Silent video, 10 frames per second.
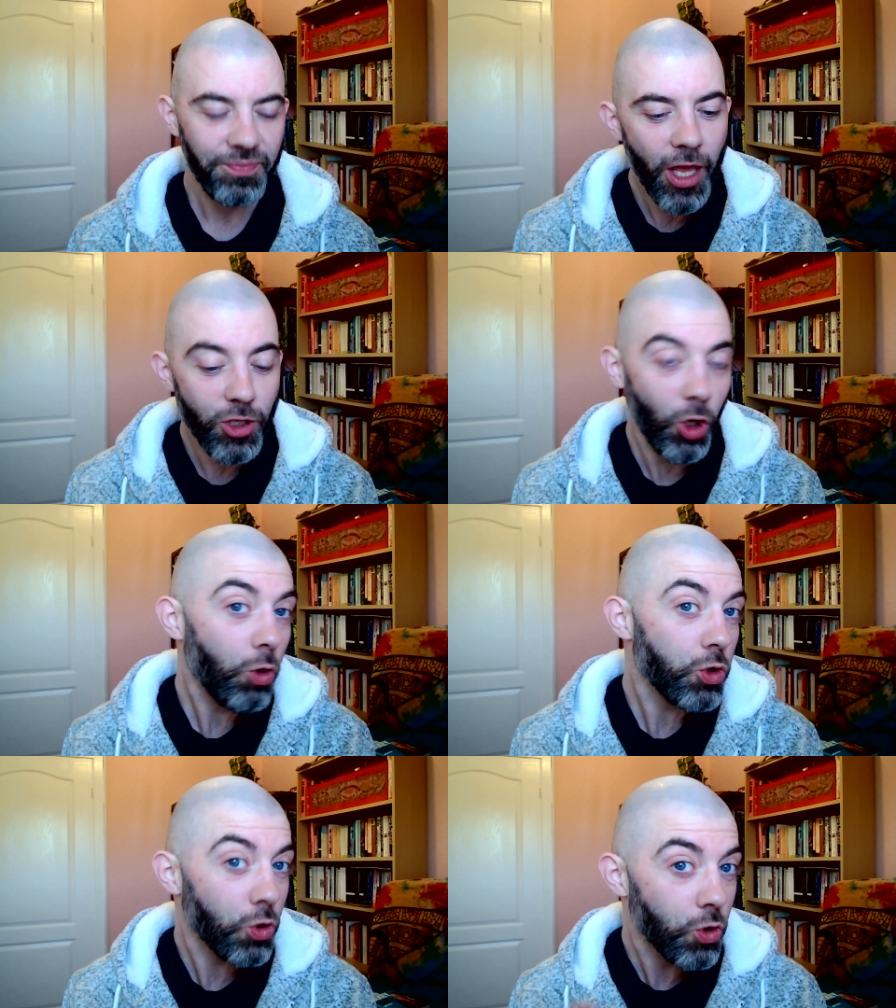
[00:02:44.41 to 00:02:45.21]
It's
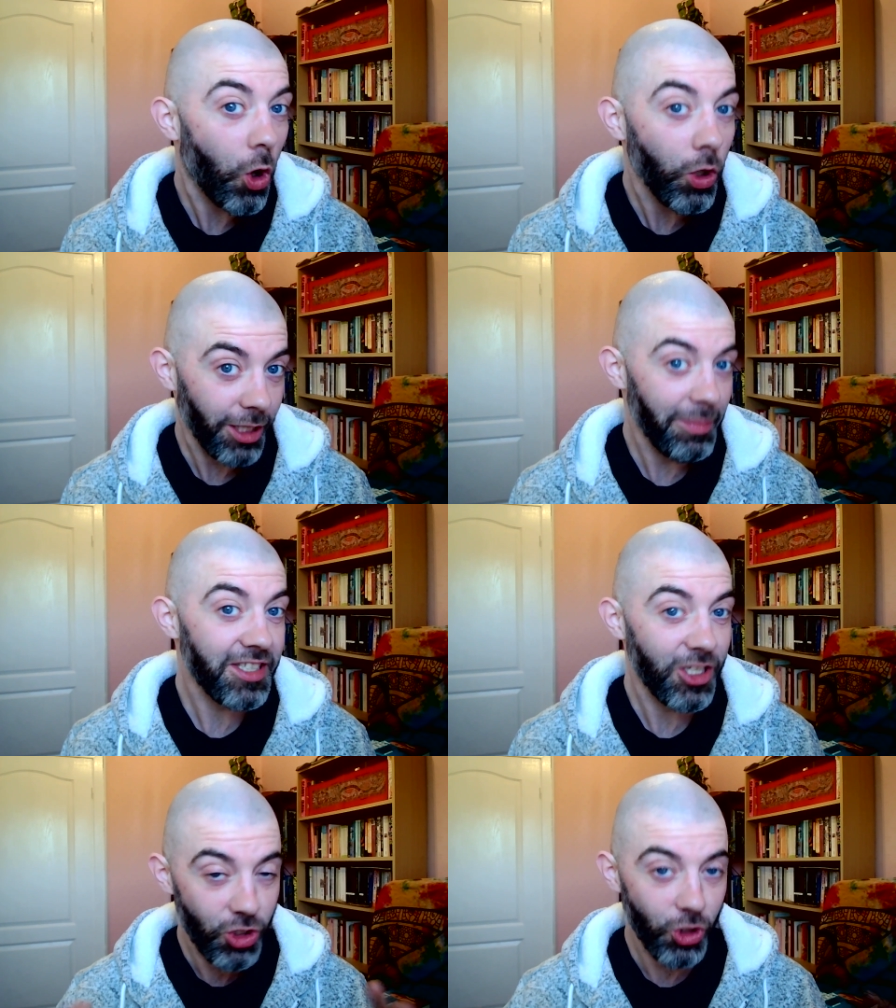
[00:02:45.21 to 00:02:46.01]
also not
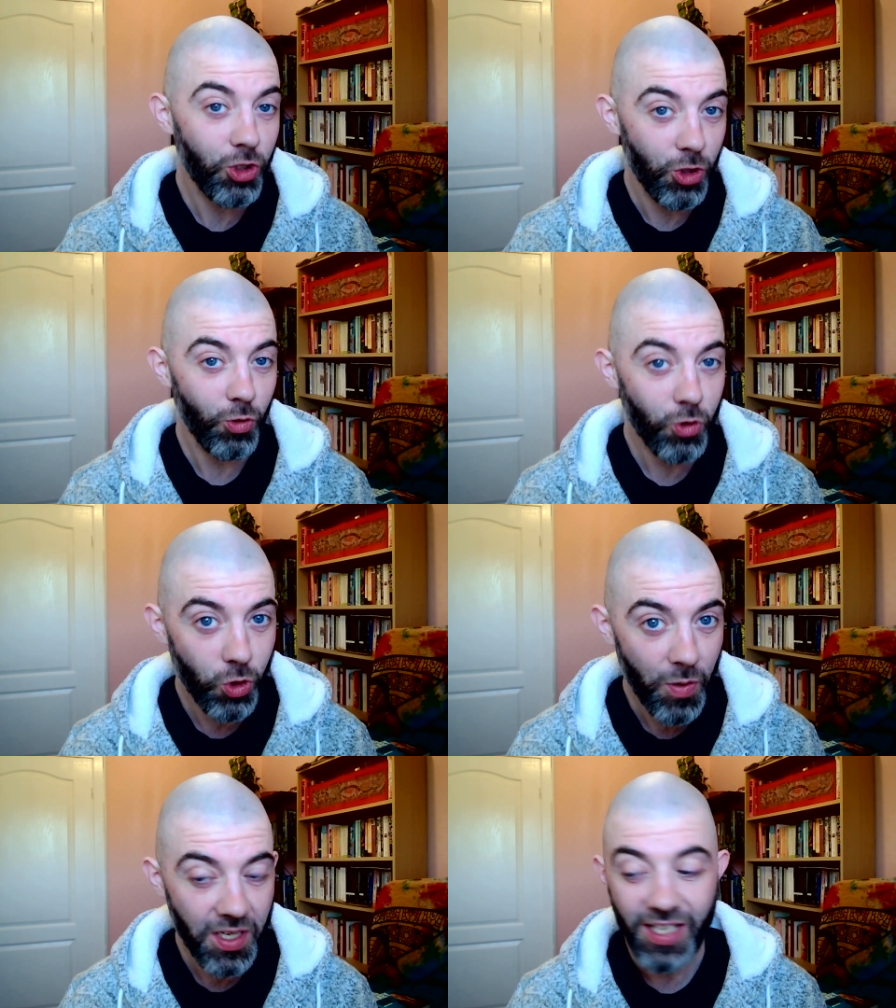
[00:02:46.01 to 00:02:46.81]
limited just to those
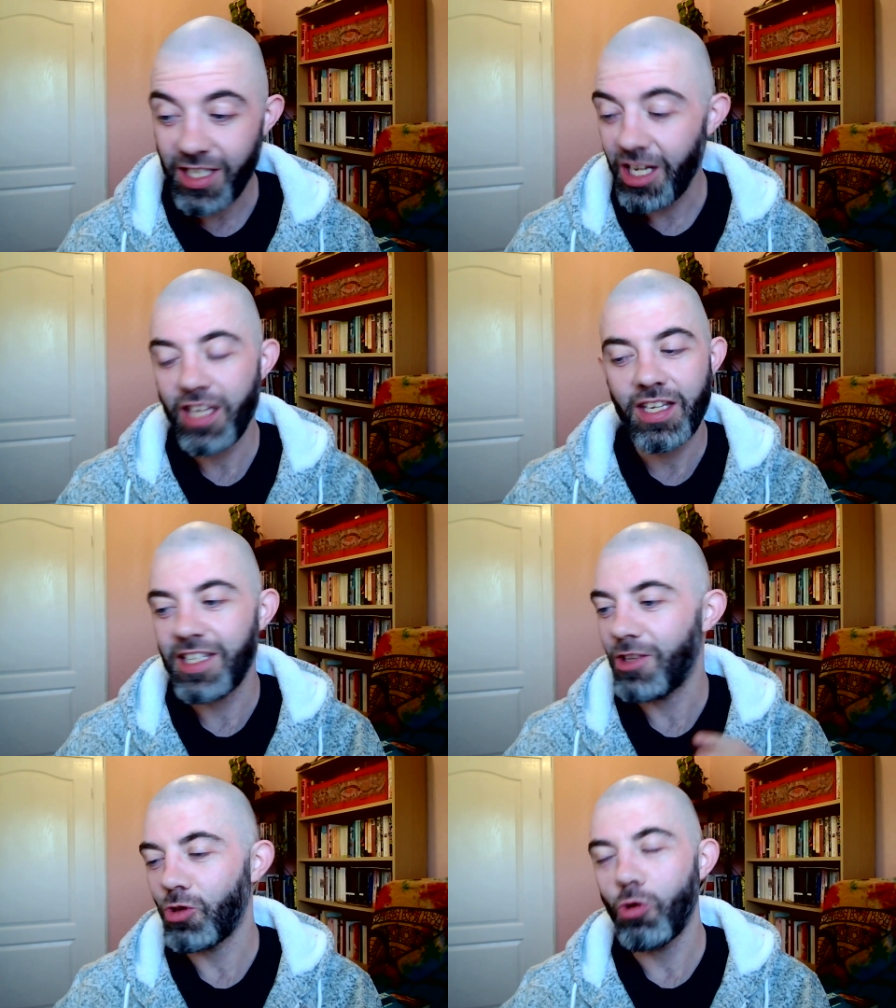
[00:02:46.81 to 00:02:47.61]
two areas. As I say,
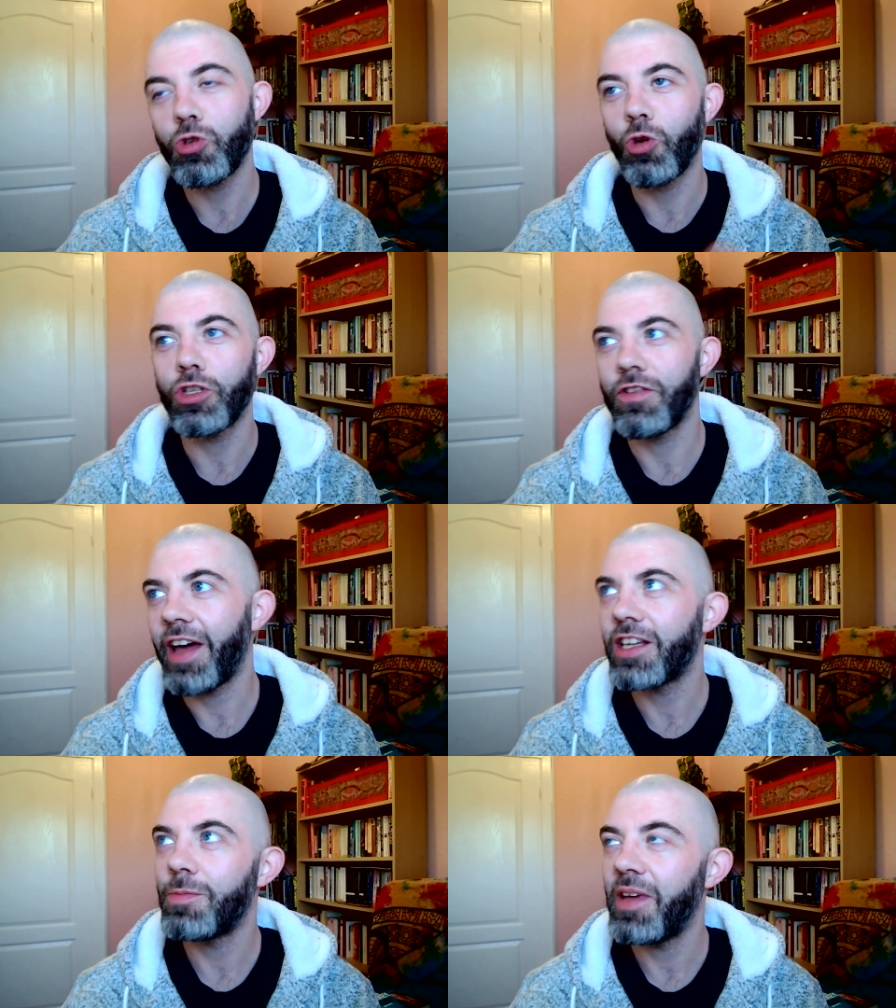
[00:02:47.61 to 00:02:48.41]
there's all sorts of
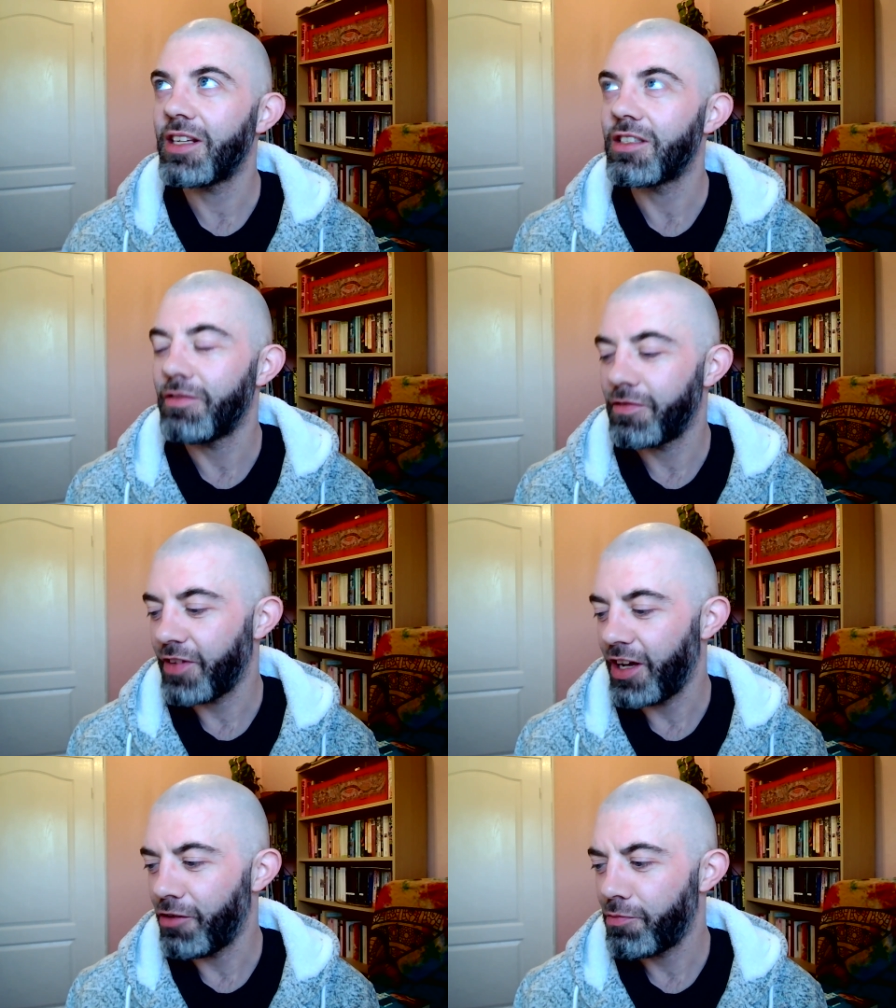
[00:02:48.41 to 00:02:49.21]
aspects
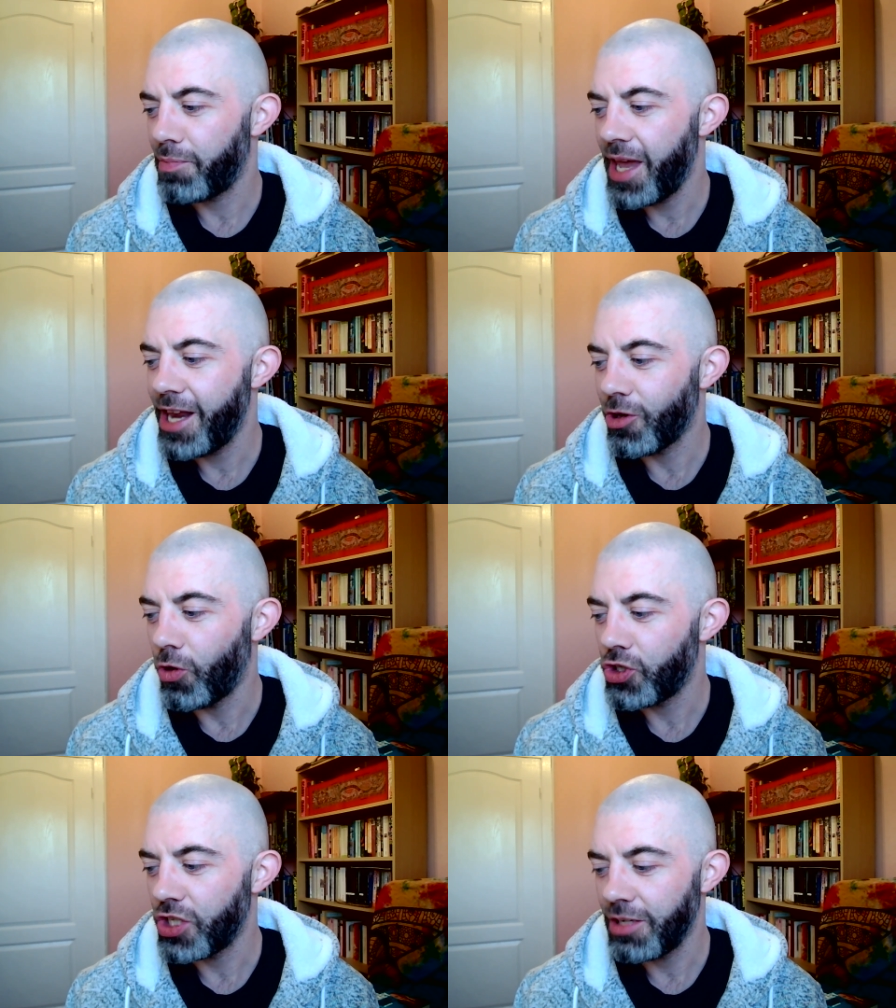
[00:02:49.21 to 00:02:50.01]
of
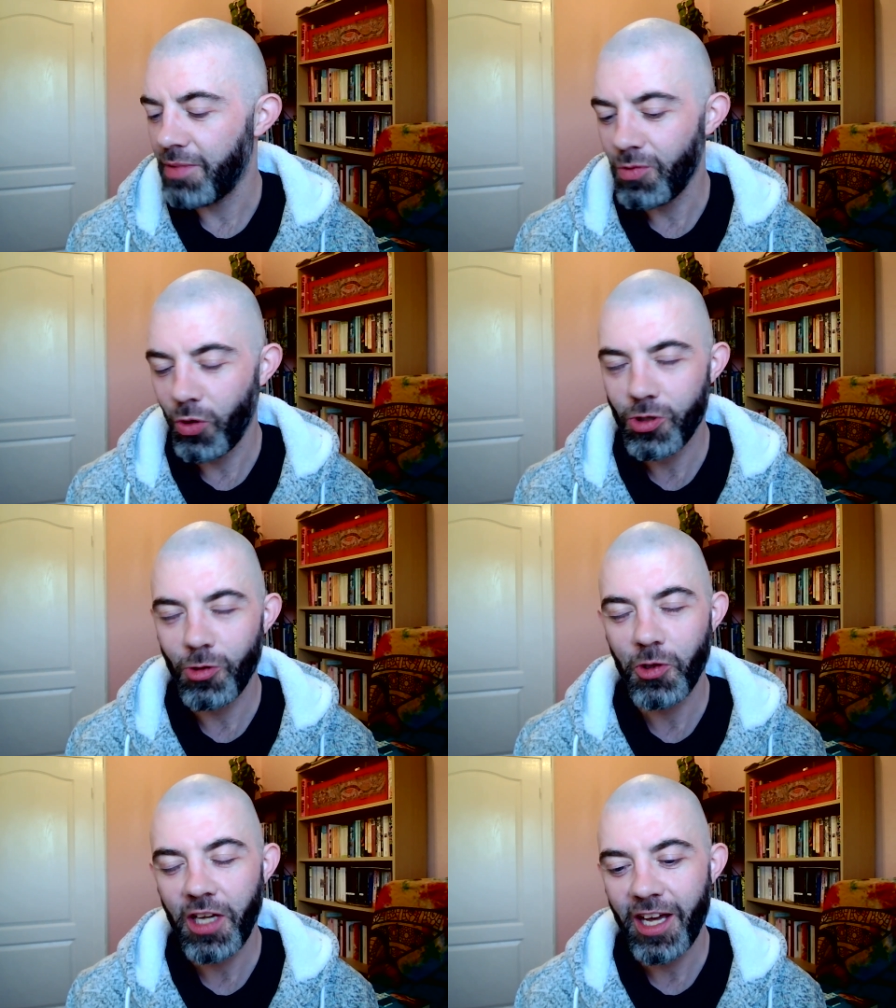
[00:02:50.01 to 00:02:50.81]
pedagogy that you might want to
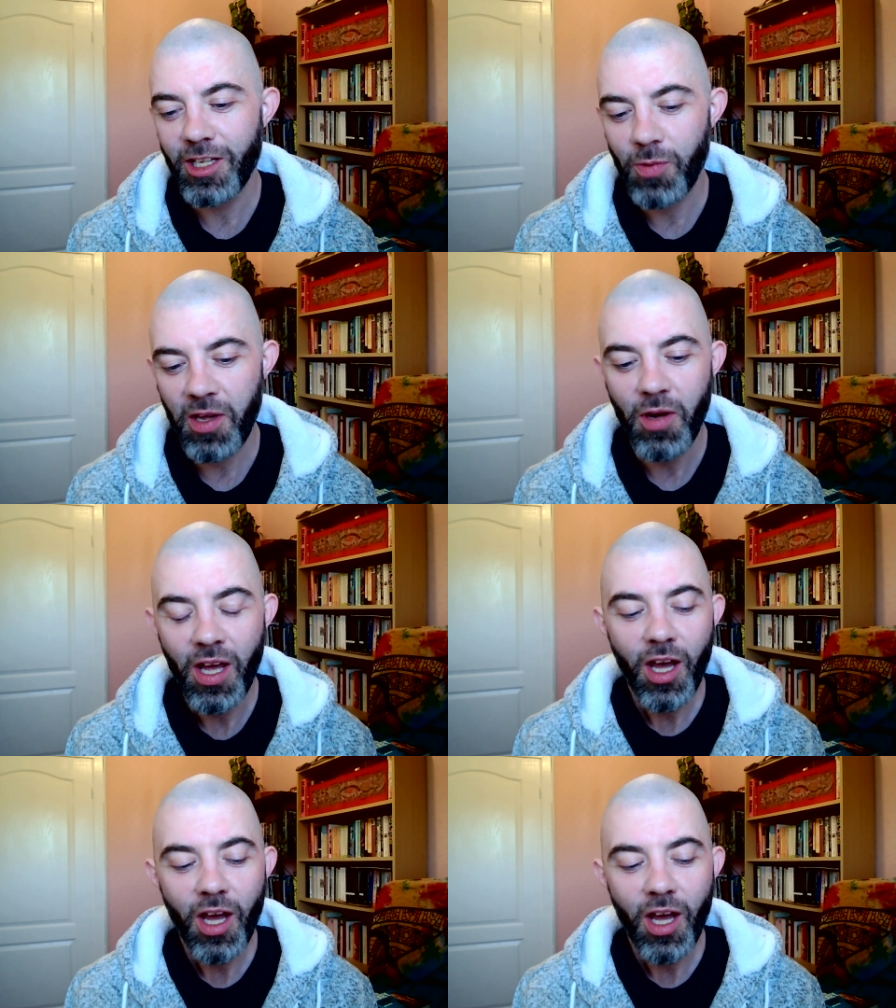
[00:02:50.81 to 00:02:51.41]
look at as well.